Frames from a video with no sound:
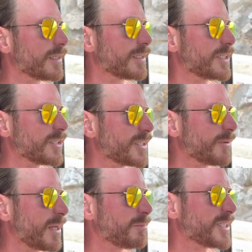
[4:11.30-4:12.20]
Do you see
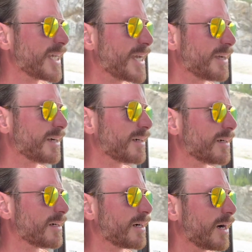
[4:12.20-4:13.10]
what I'm saying?
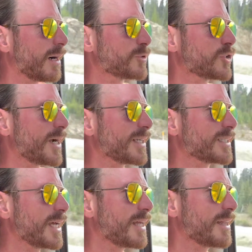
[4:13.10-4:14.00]
I'm trying to
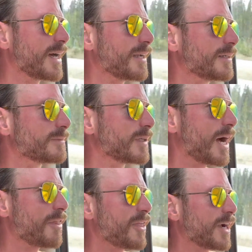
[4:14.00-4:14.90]
say that
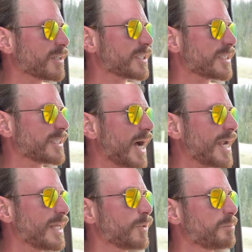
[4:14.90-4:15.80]
I think our
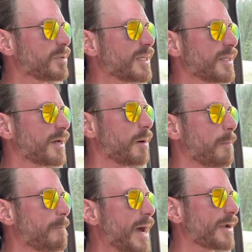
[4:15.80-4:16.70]
society would be a
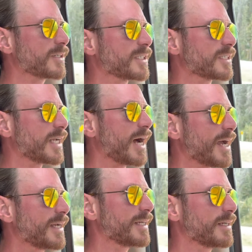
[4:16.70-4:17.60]
better
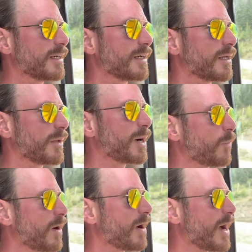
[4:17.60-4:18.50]
society.
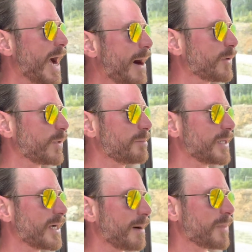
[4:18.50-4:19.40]
How would we
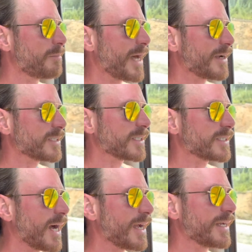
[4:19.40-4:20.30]
become the better
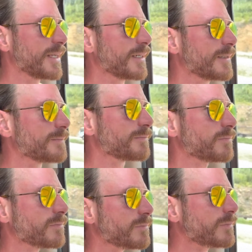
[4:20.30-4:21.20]
society?
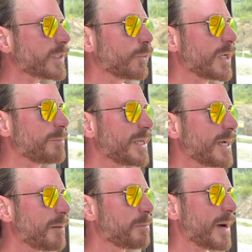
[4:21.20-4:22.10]
We'd
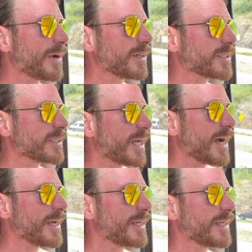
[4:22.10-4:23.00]
become a better
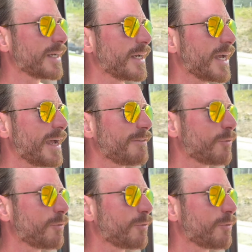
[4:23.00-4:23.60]
society if